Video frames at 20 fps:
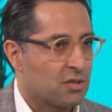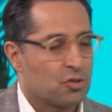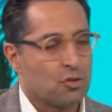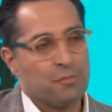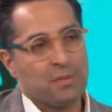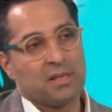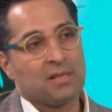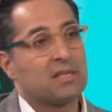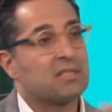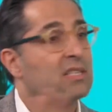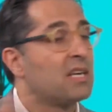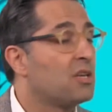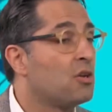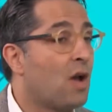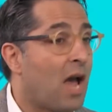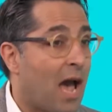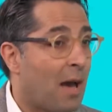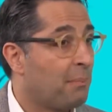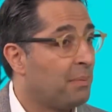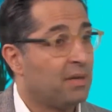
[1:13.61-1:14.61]
assuming, let's say, you're
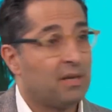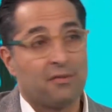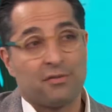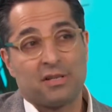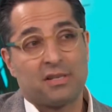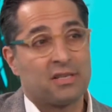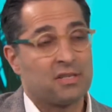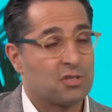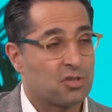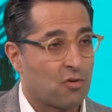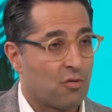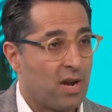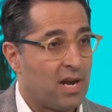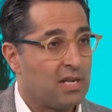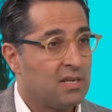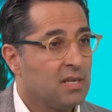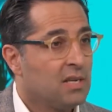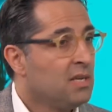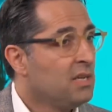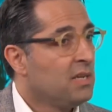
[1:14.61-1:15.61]
happy and everything is
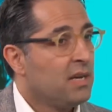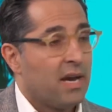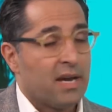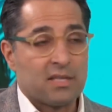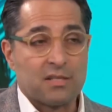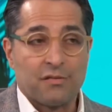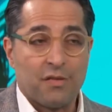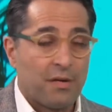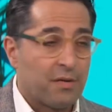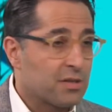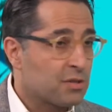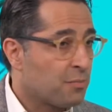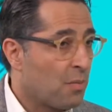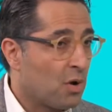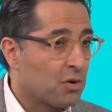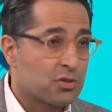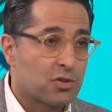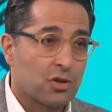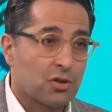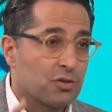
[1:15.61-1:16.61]
great. Right. It's a very
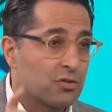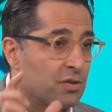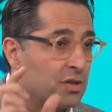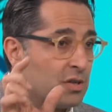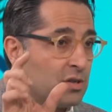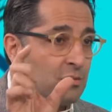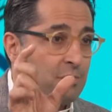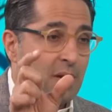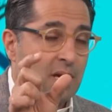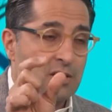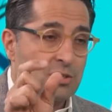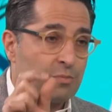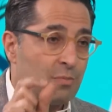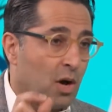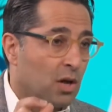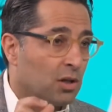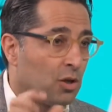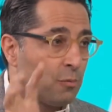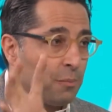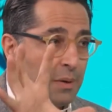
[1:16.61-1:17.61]
small surgery. You make a
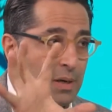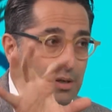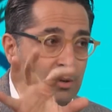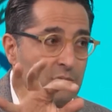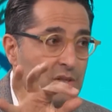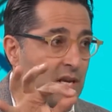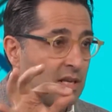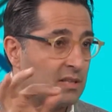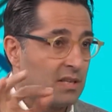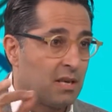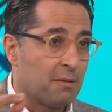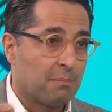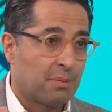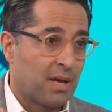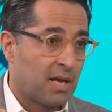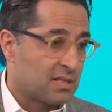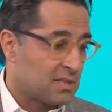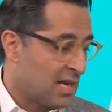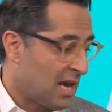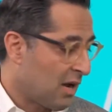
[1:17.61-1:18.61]
small opening, you take the
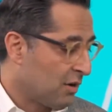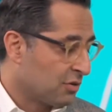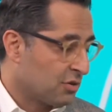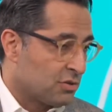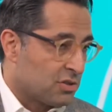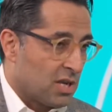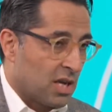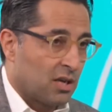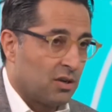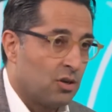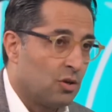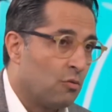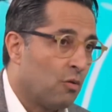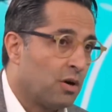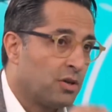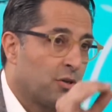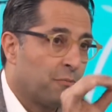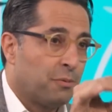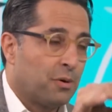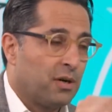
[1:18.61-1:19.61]
implants out, you take a new
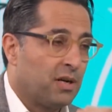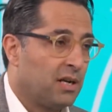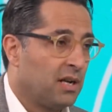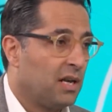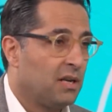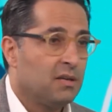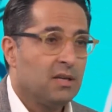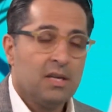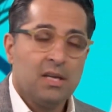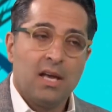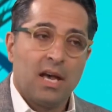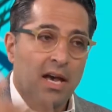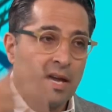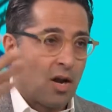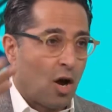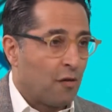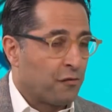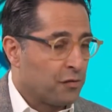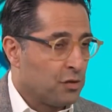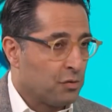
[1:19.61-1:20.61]
one, you put it in, and
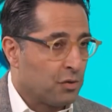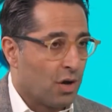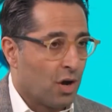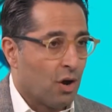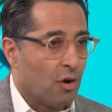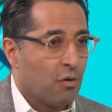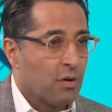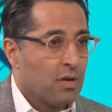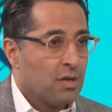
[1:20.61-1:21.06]
off you go.